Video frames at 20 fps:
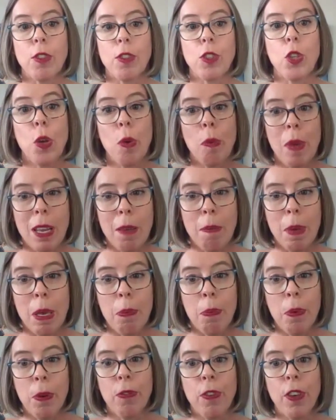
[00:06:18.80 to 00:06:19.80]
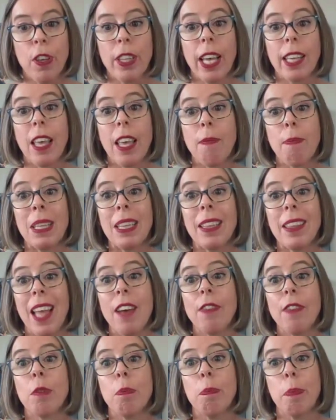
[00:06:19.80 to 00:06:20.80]
Too many people feel like they've been
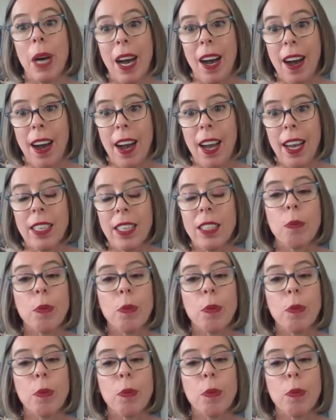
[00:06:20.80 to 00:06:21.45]
left behind.